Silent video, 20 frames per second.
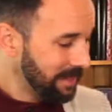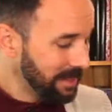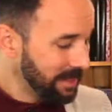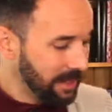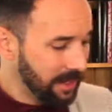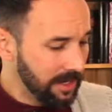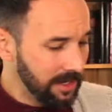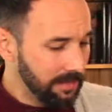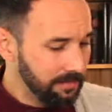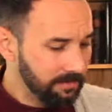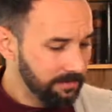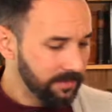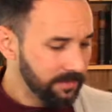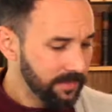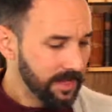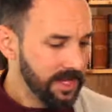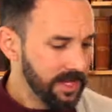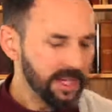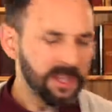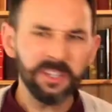Gosh,
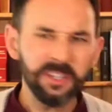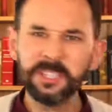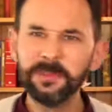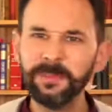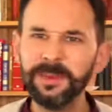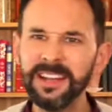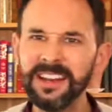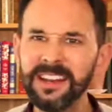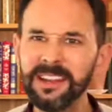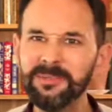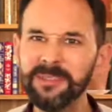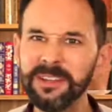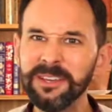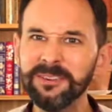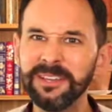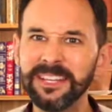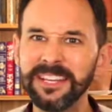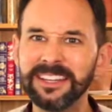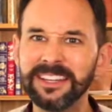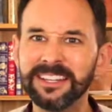it's been a lovely
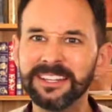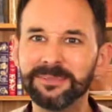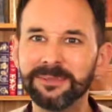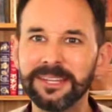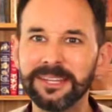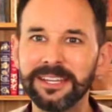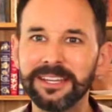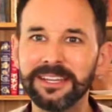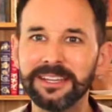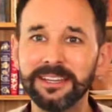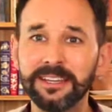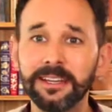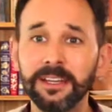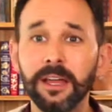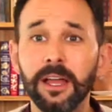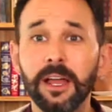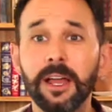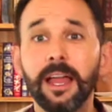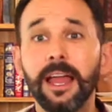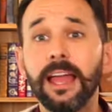week this week.
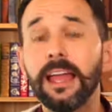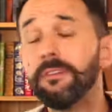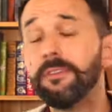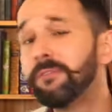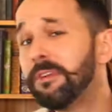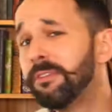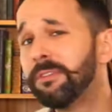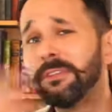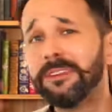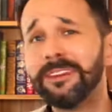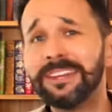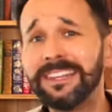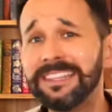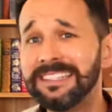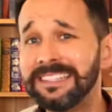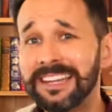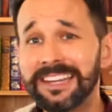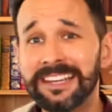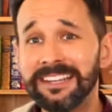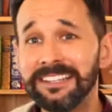Every 30
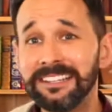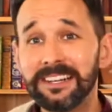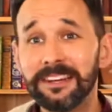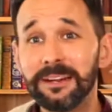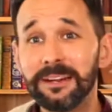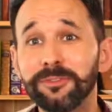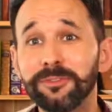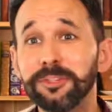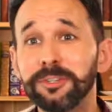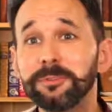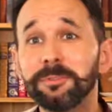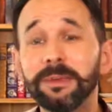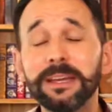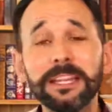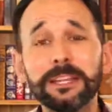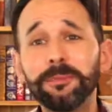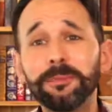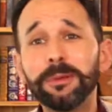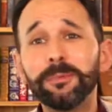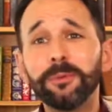seconds I'm going to explain
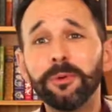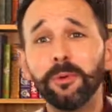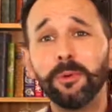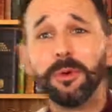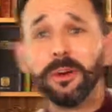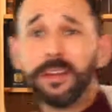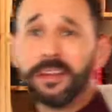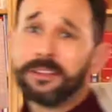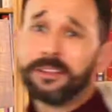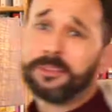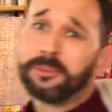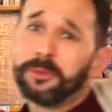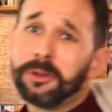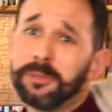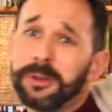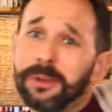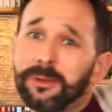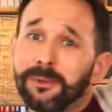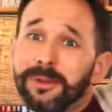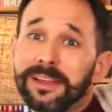to people why it's all a
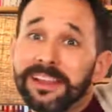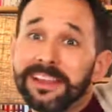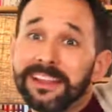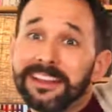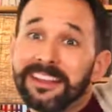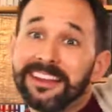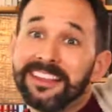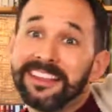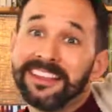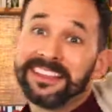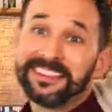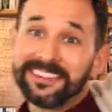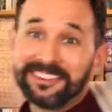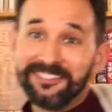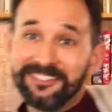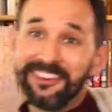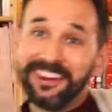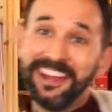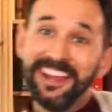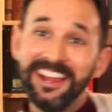bit weird like this and
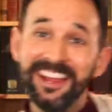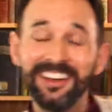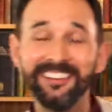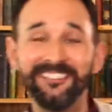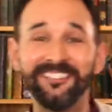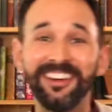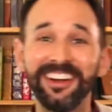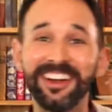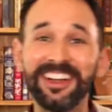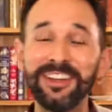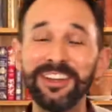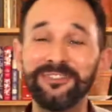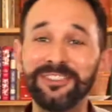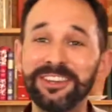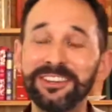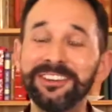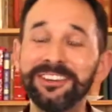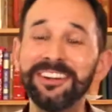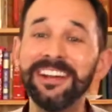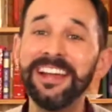why. But if
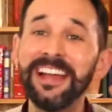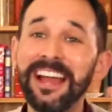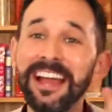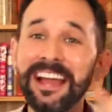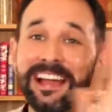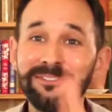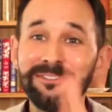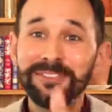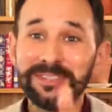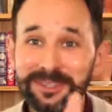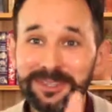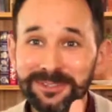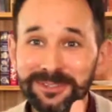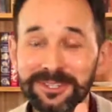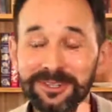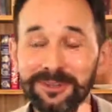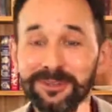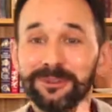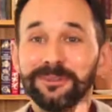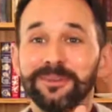you have
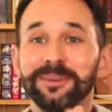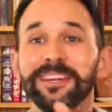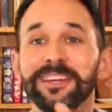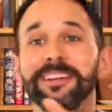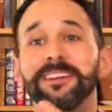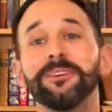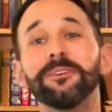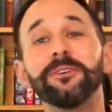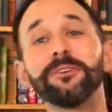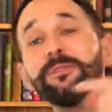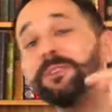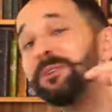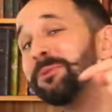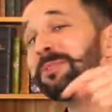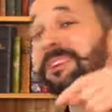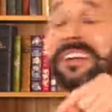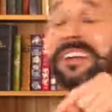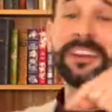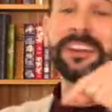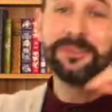YouTube, or if you
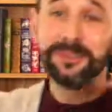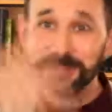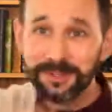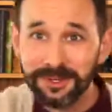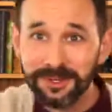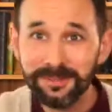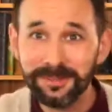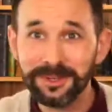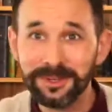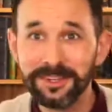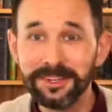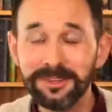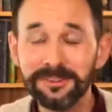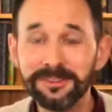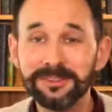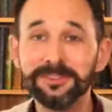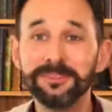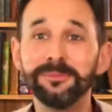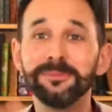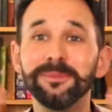want to go join me on
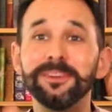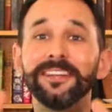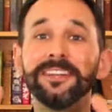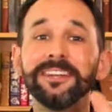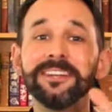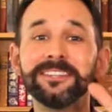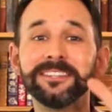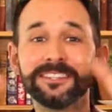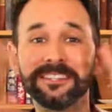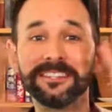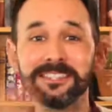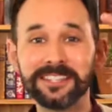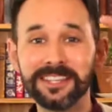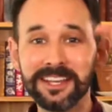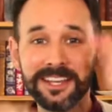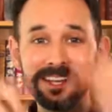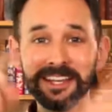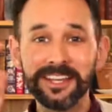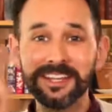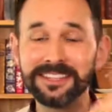YouTube, just
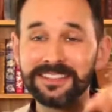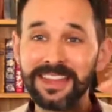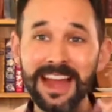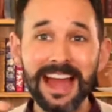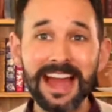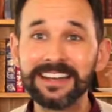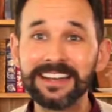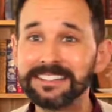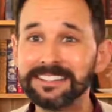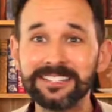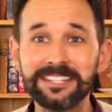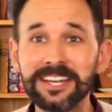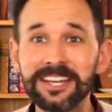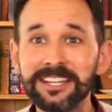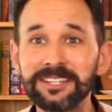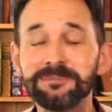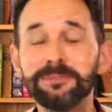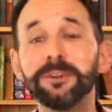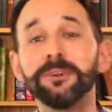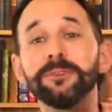it's that
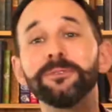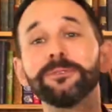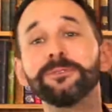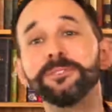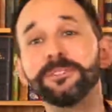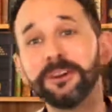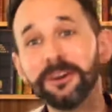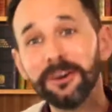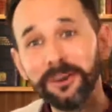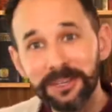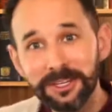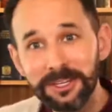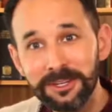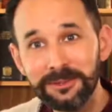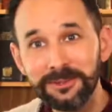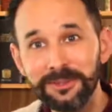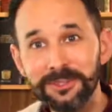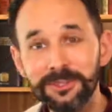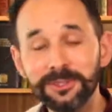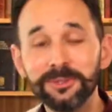Jez Rose on
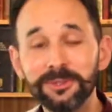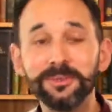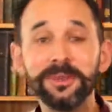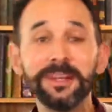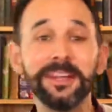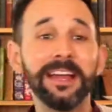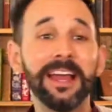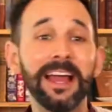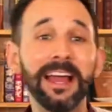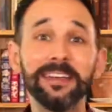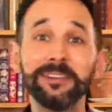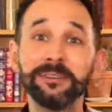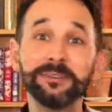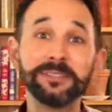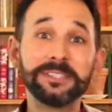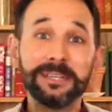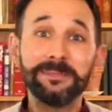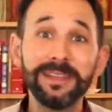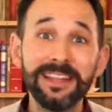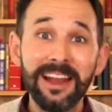YouTube, and you'll
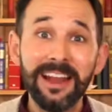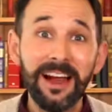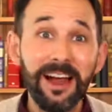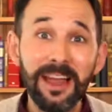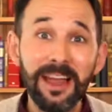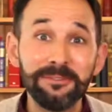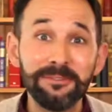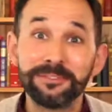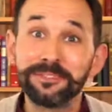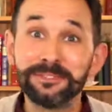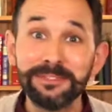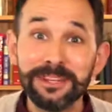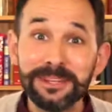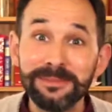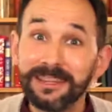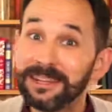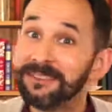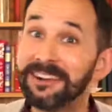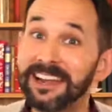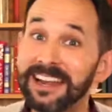see me live
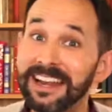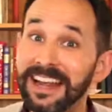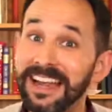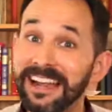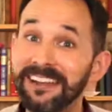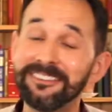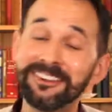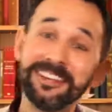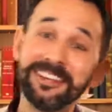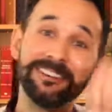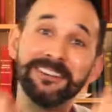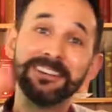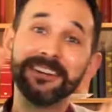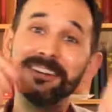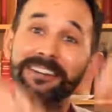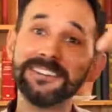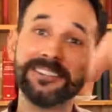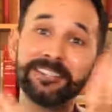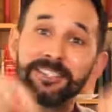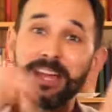streaming right now, and you
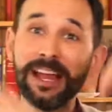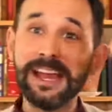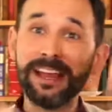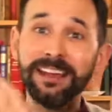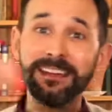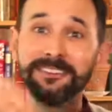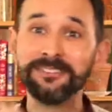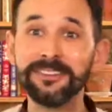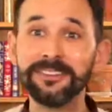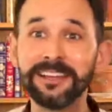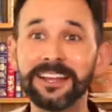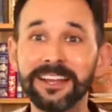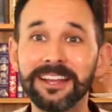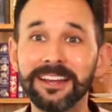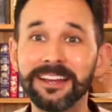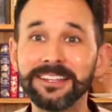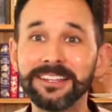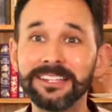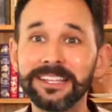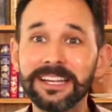can chat and all that
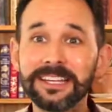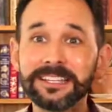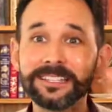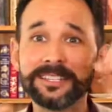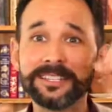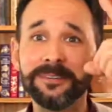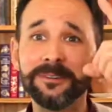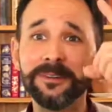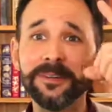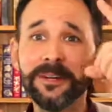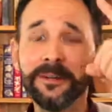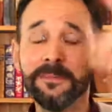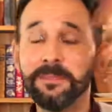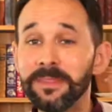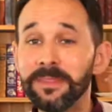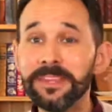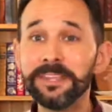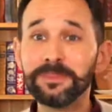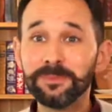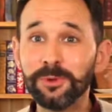kind of jazz. So
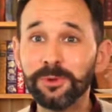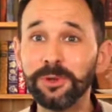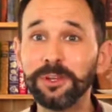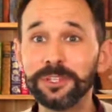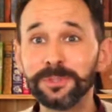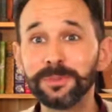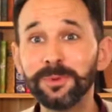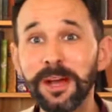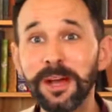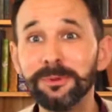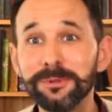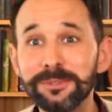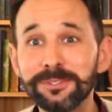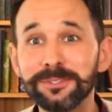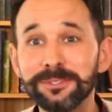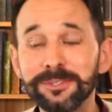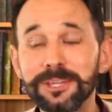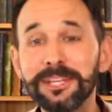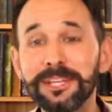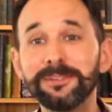this was what I was
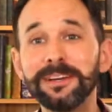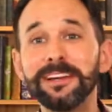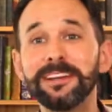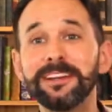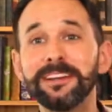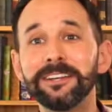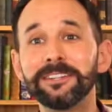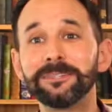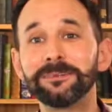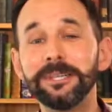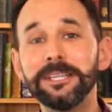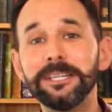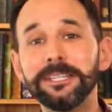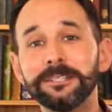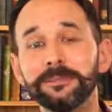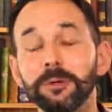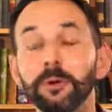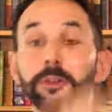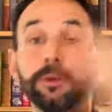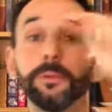talking about last week,
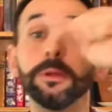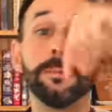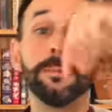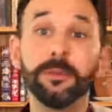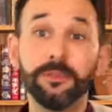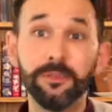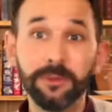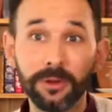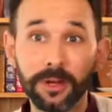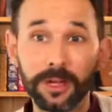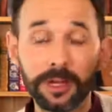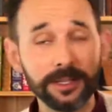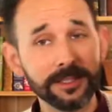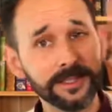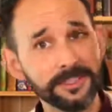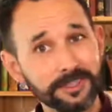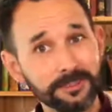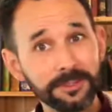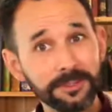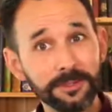or the week before last,
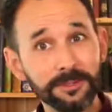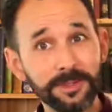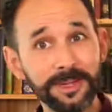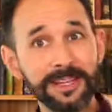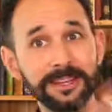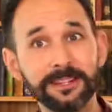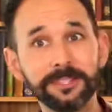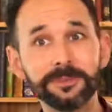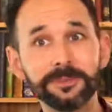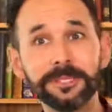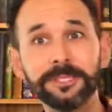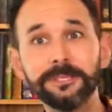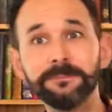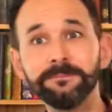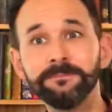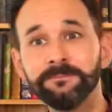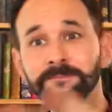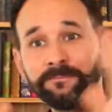because I was at a wedding last week.